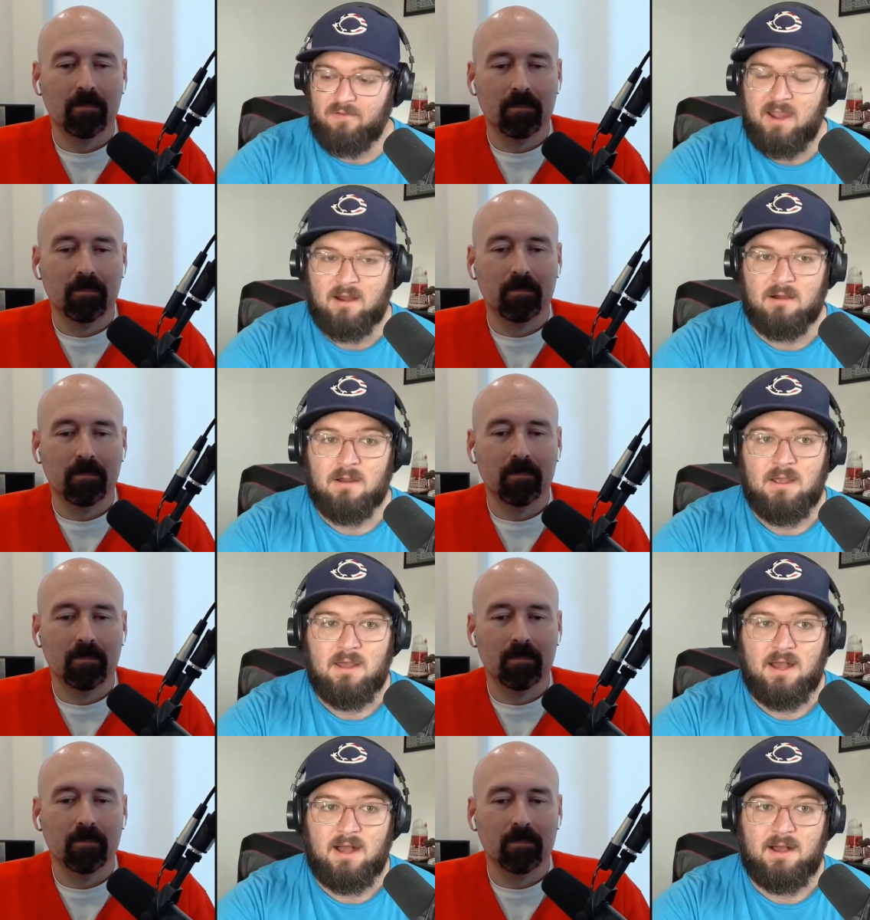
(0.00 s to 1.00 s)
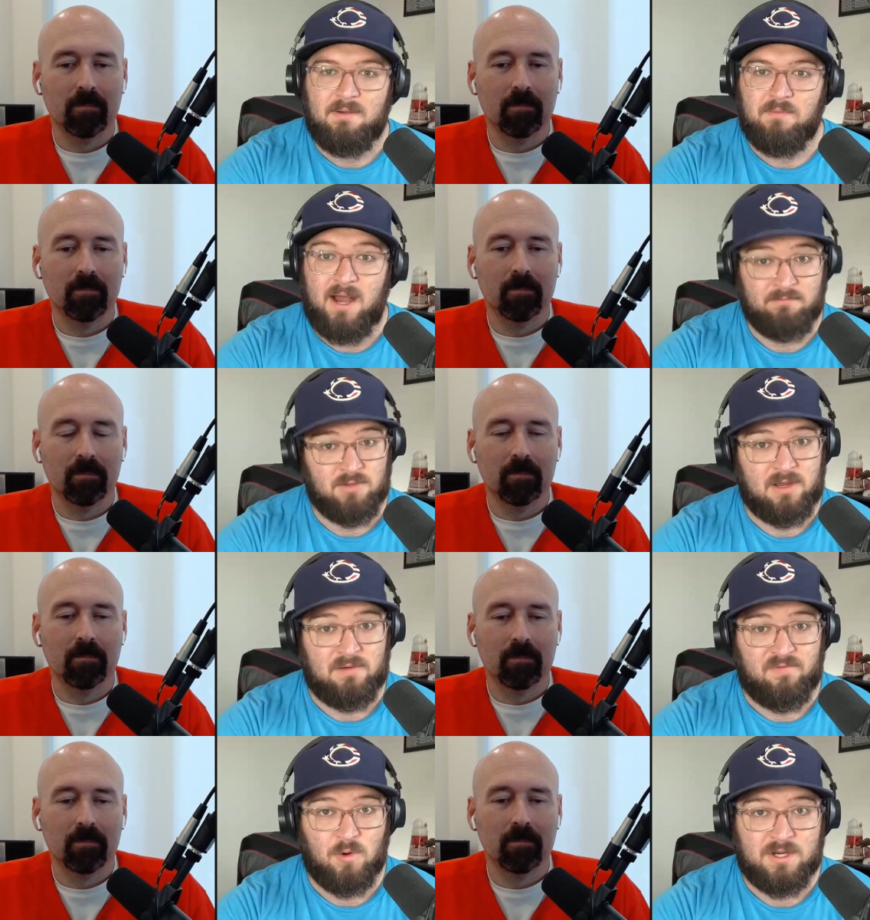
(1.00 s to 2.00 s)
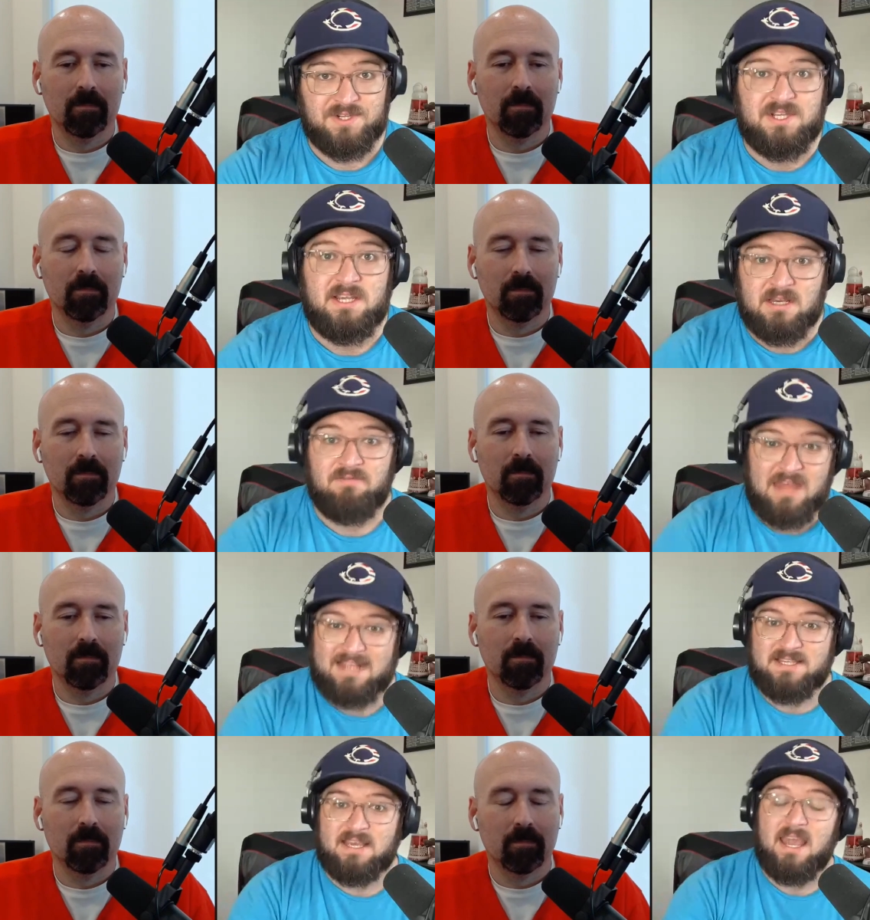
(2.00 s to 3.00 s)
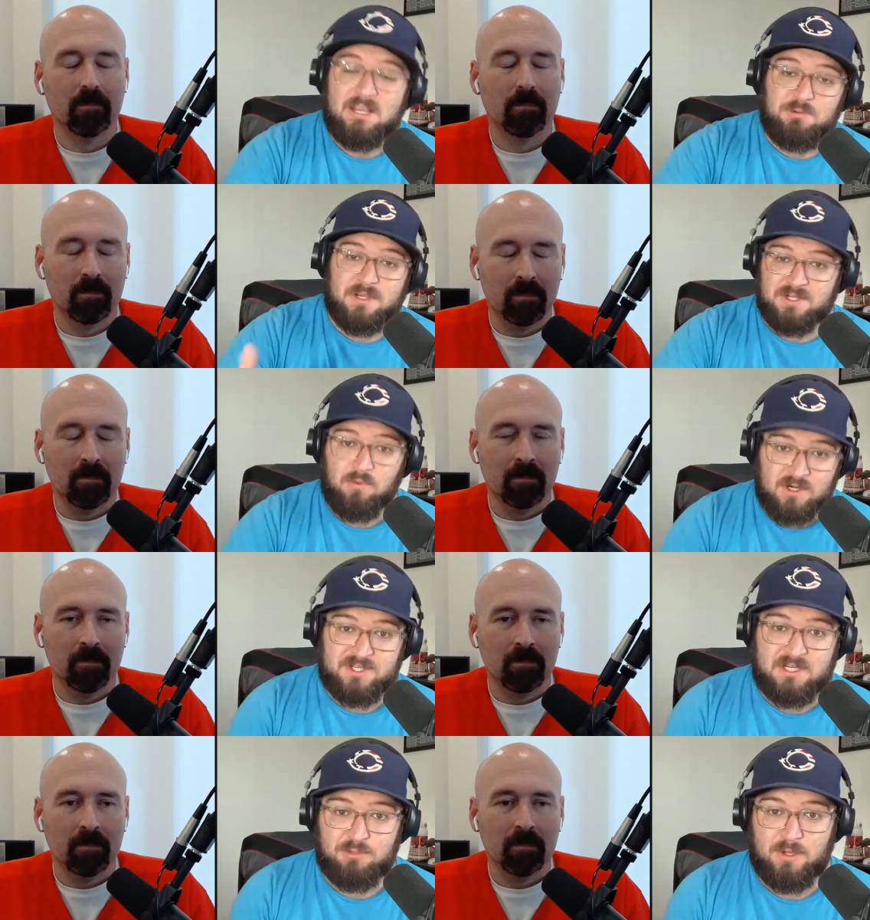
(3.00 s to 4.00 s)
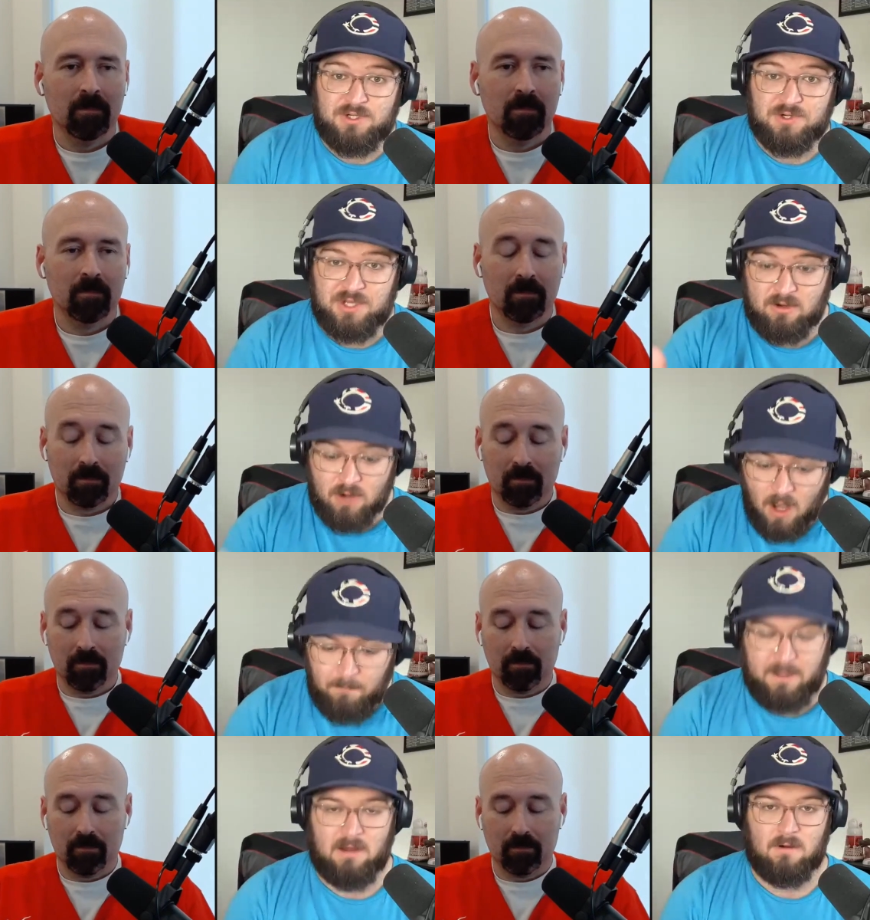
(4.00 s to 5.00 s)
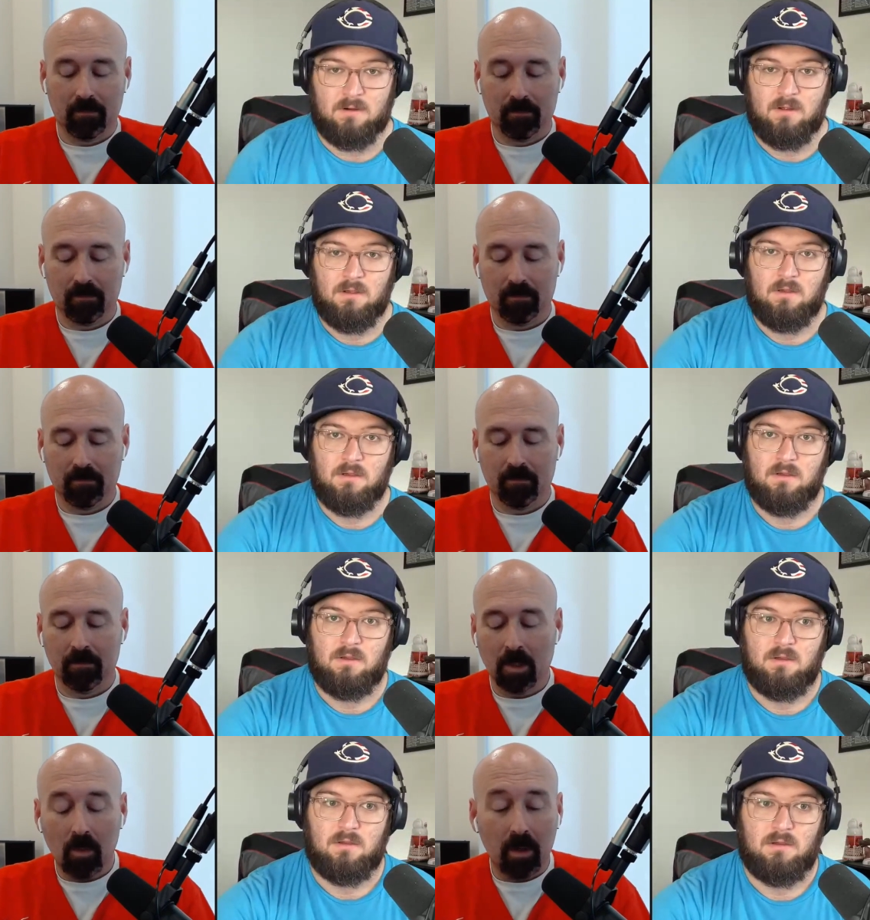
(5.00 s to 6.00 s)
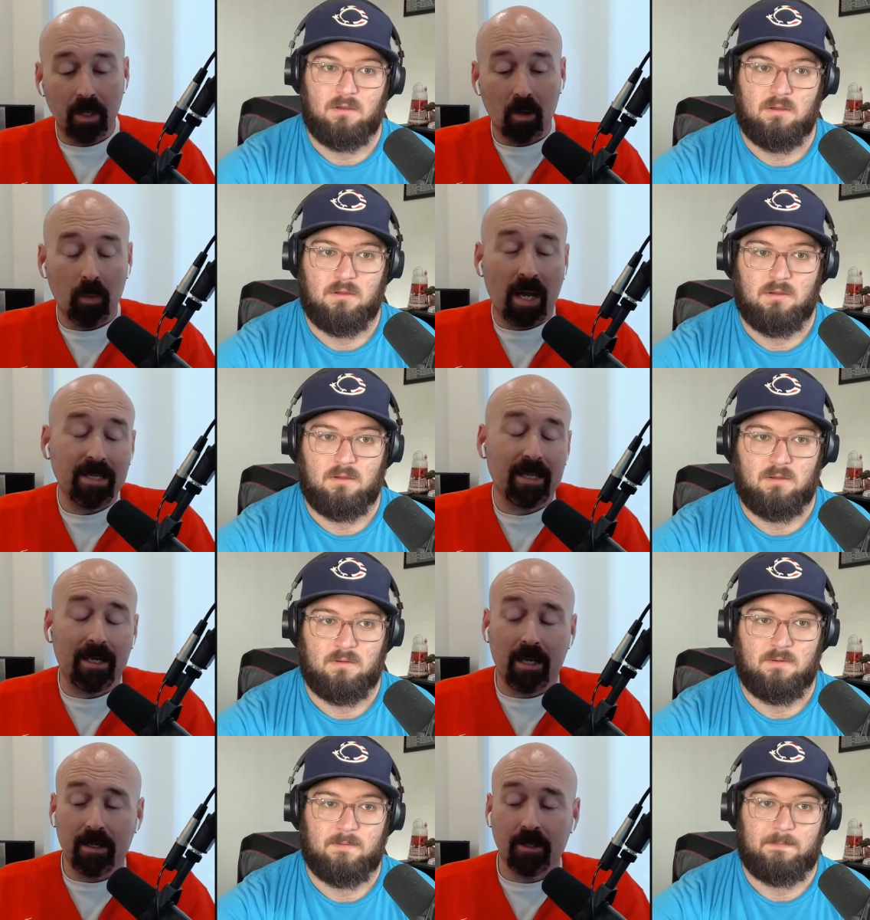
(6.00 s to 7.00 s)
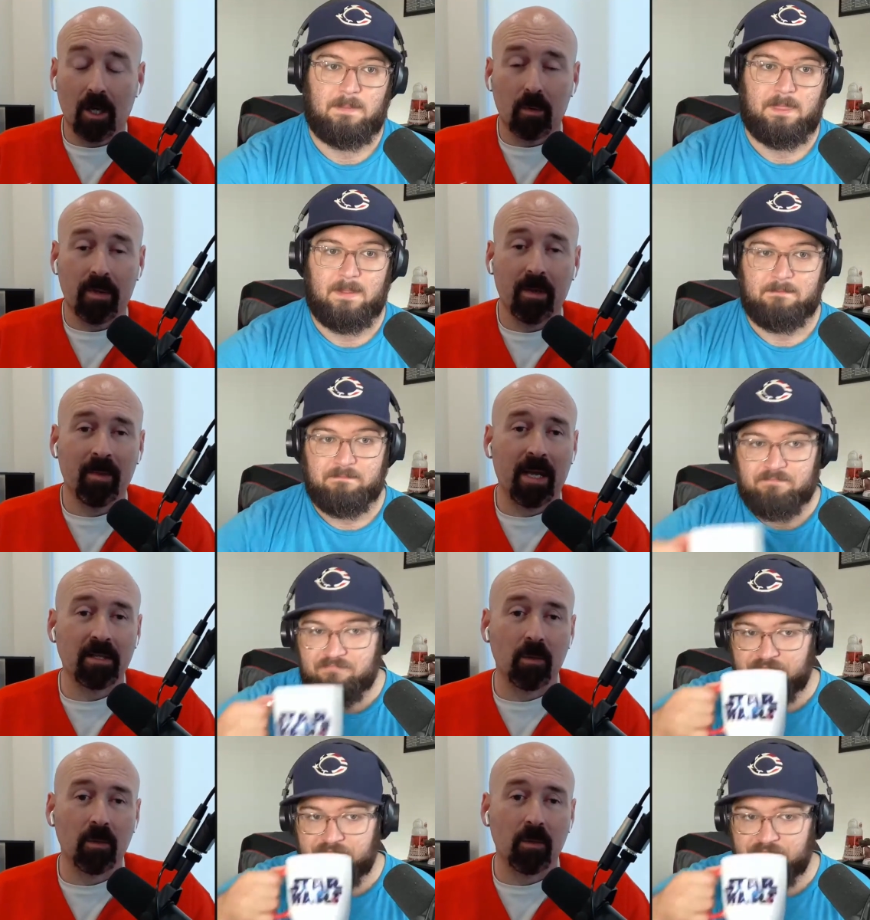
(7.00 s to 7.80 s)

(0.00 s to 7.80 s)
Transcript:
Speaker 1: air. Um, I'm looking forward to seeing if that's the case, because I want to see Spencer Steer up here.
Speaker 2: Well, you know, when I sat down and talked with him last